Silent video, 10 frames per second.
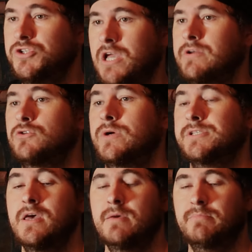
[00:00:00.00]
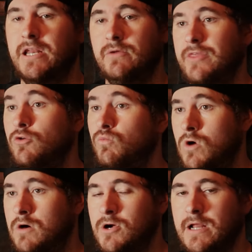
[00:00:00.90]
scary toys. But anyway, the
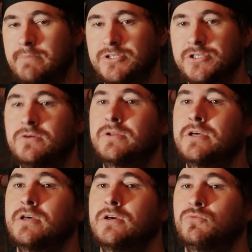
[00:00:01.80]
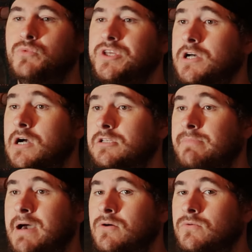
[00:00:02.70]
Walmart episode, we talked
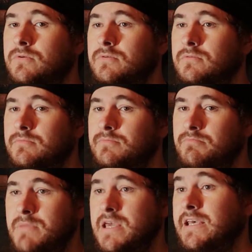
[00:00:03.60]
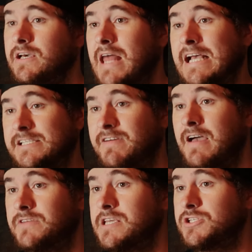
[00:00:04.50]
about making a Last
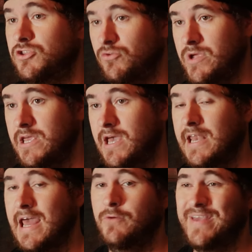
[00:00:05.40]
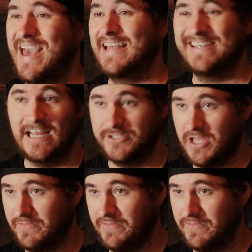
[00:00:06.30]
5 Days 3 and how we had not